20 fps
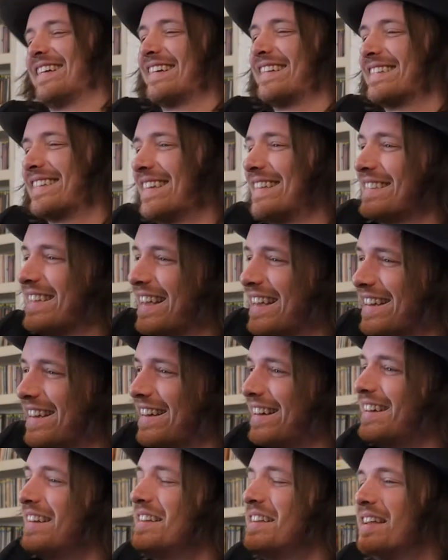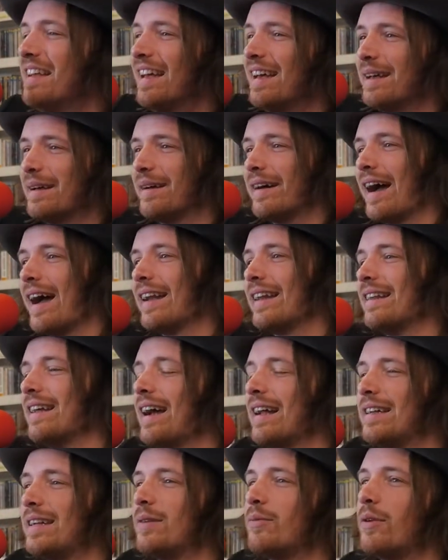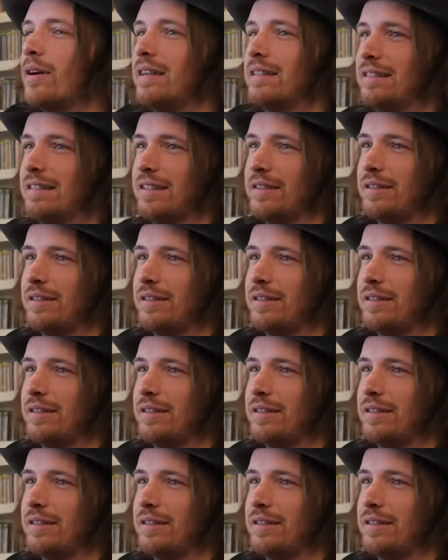what I was going to say at all. I didn't want